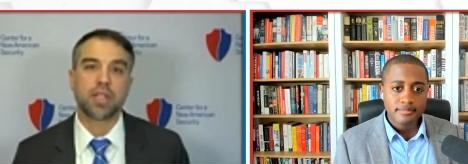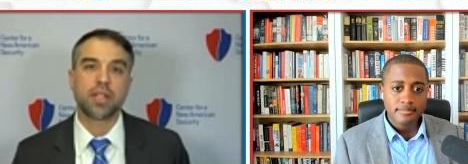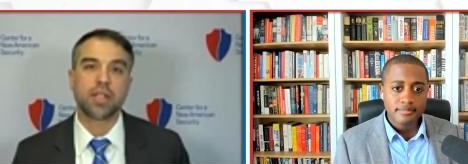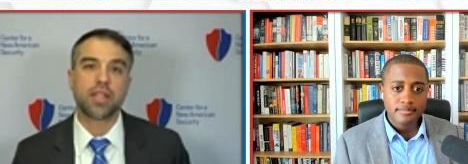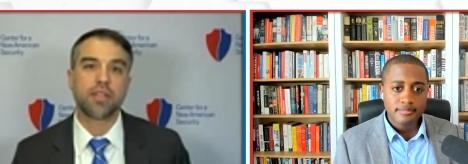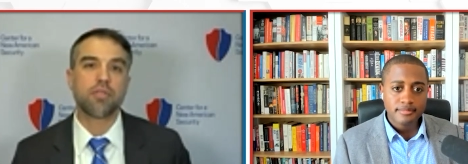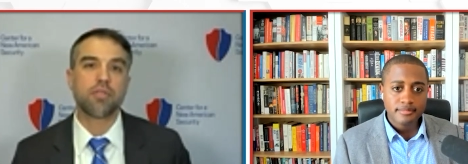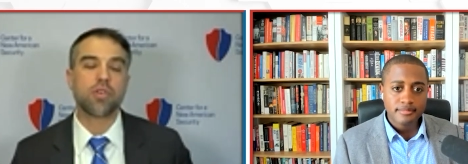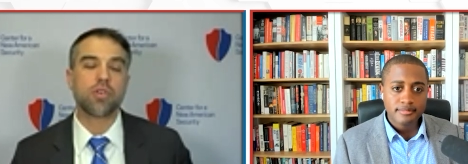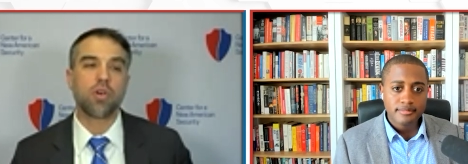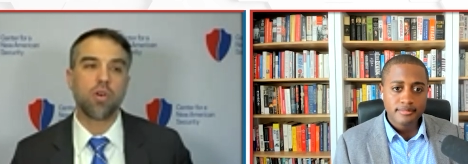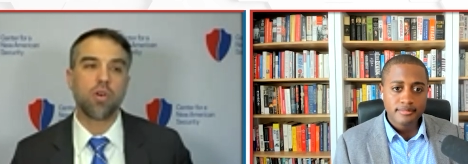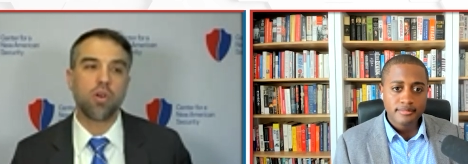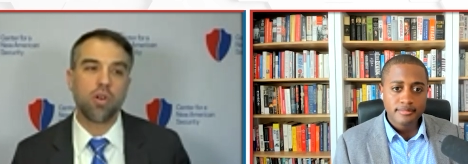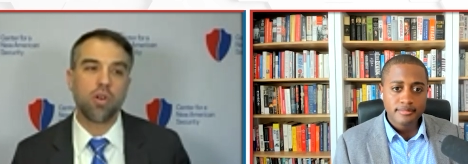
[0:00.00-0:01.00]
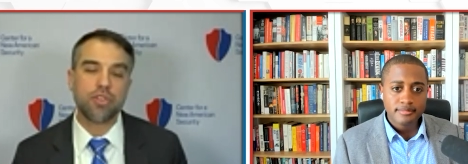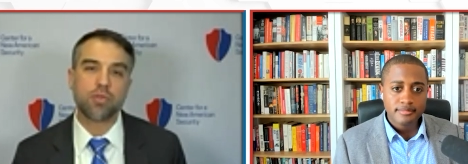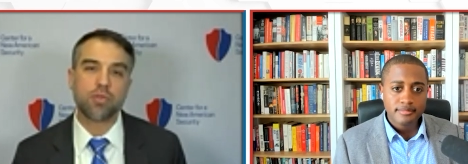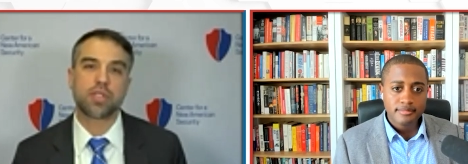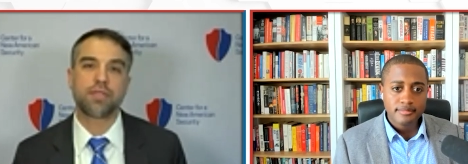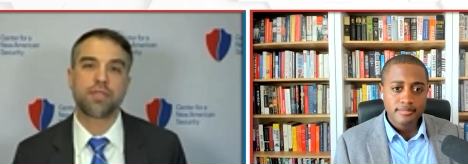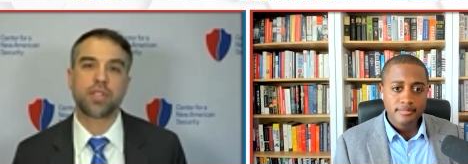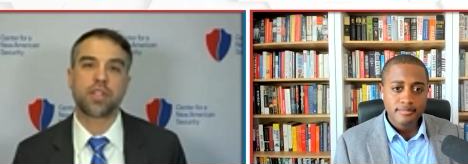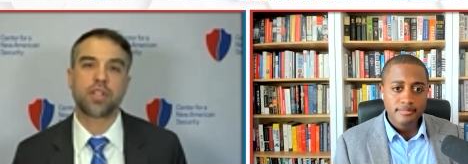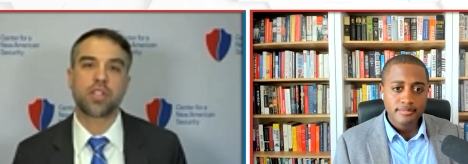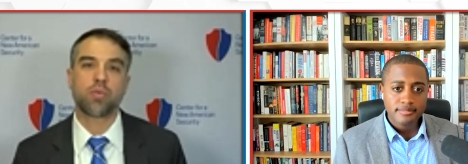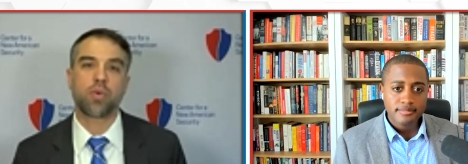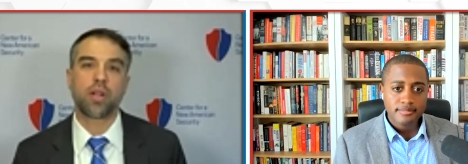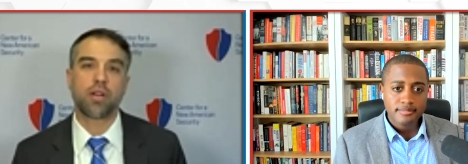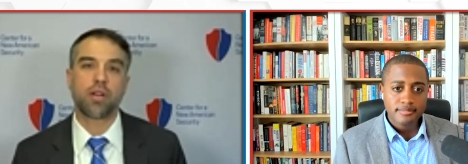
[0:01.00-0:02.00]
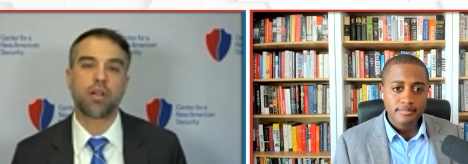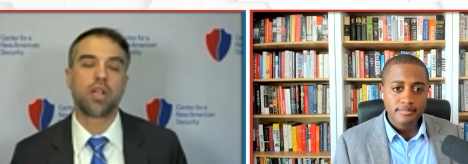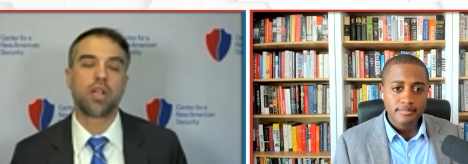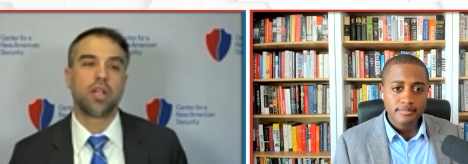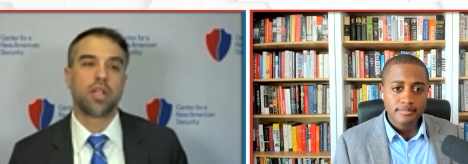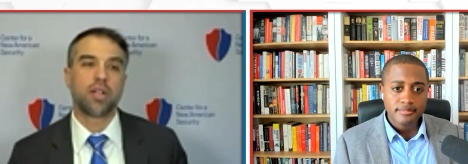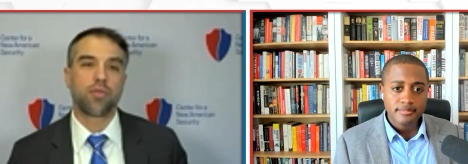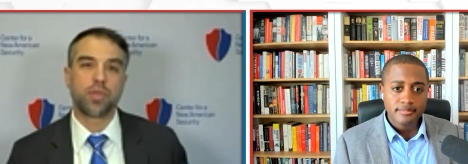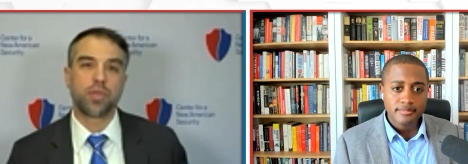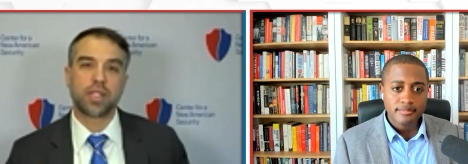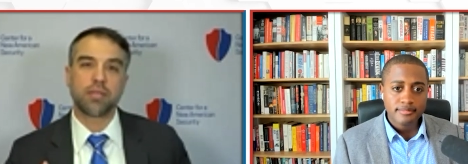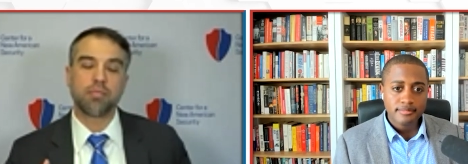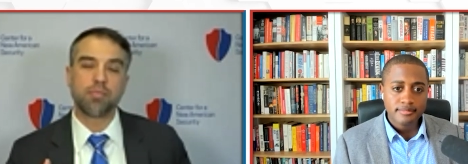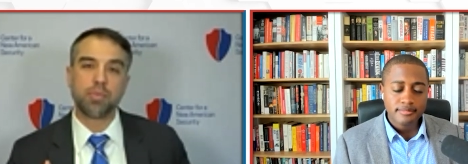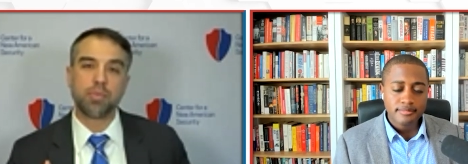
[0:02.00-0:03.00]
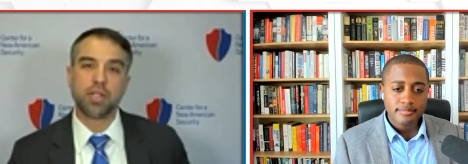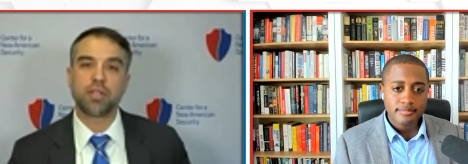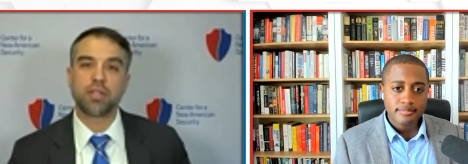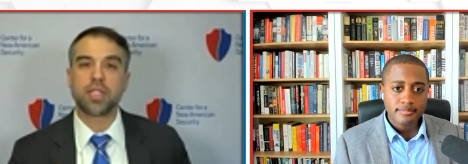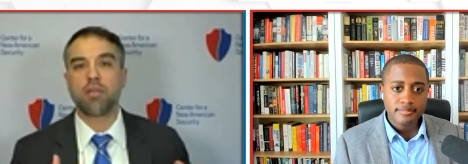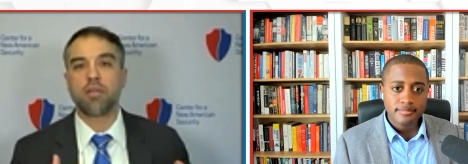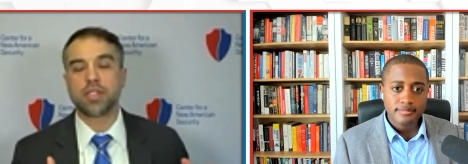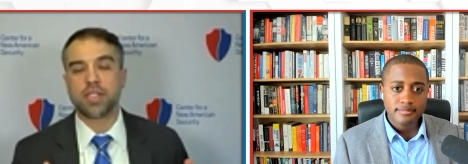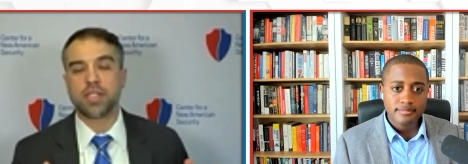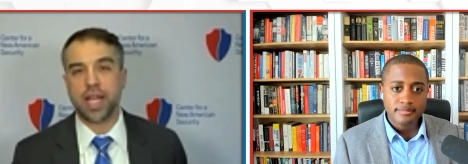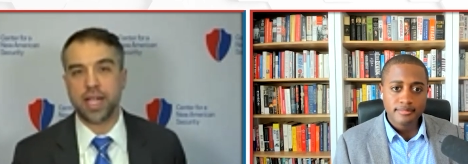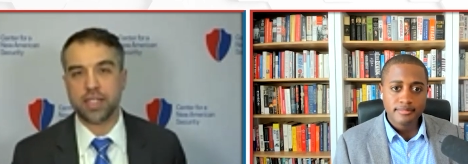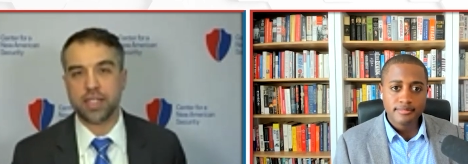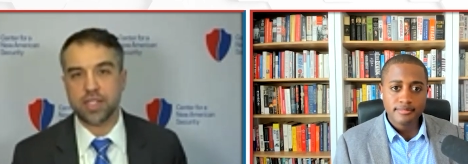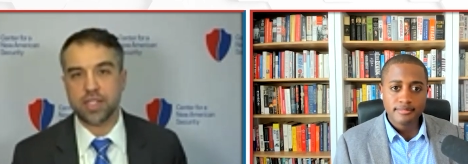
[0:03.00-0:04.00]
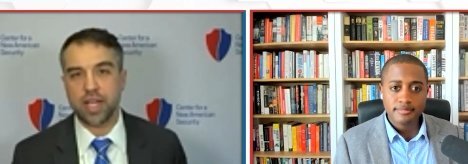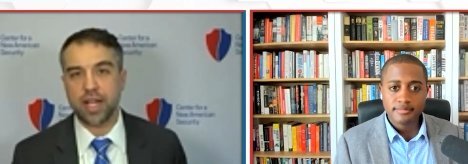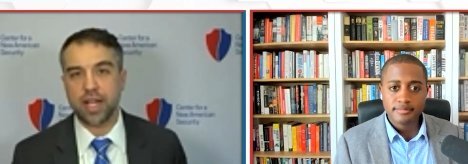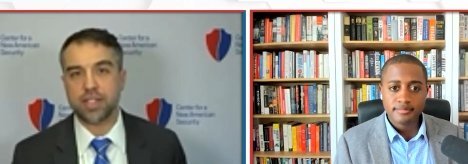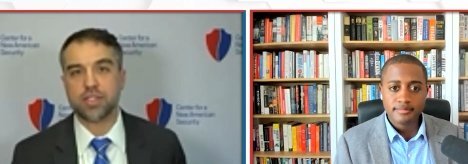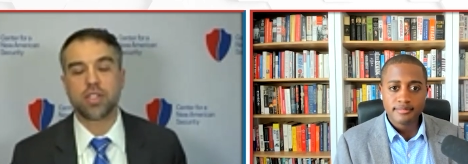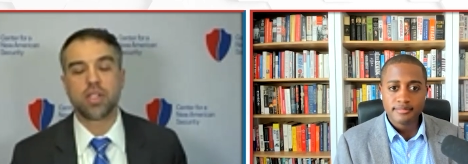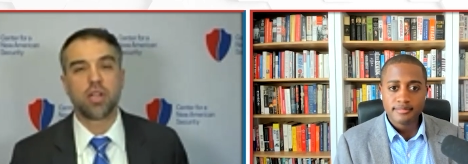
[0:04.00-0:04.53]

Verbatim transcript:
Speaker 1: That there's all sorts of things where if we can build out data sets